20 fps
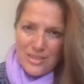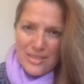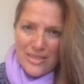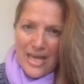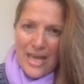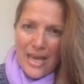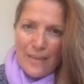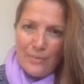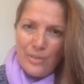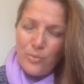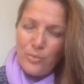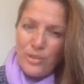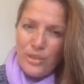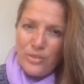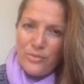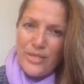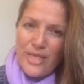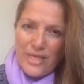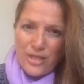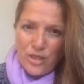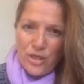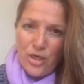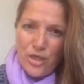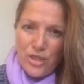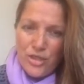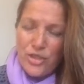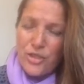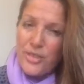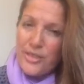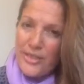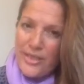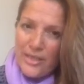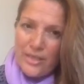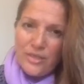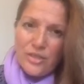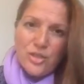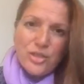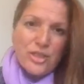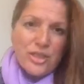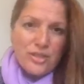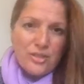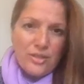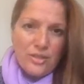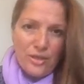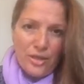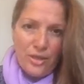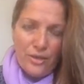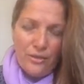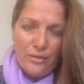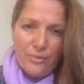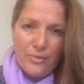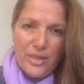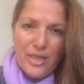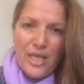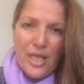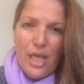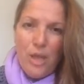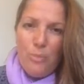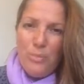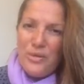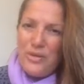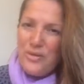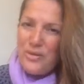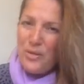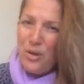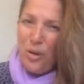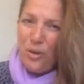to happen when you take charge and you kick the shit to the curb. But there's all